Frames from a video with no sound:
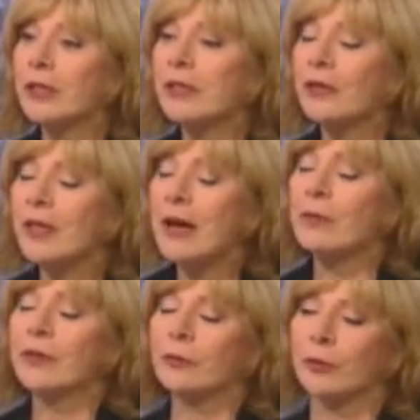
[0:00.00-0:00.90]
And so that
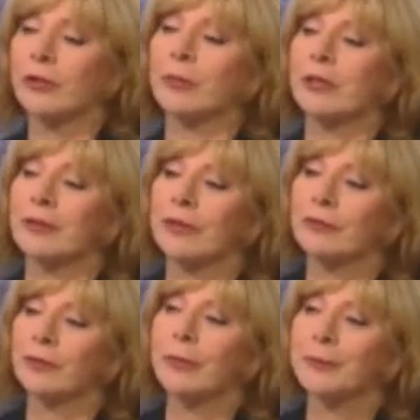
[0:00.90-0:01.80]
was the worst part of it
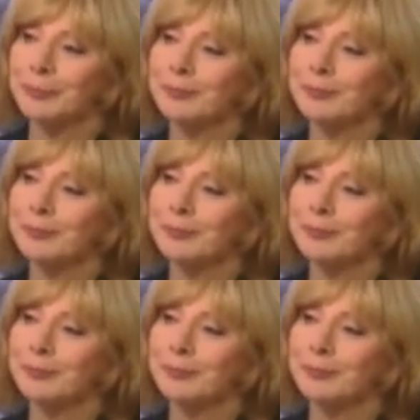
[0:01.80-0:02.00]
for me.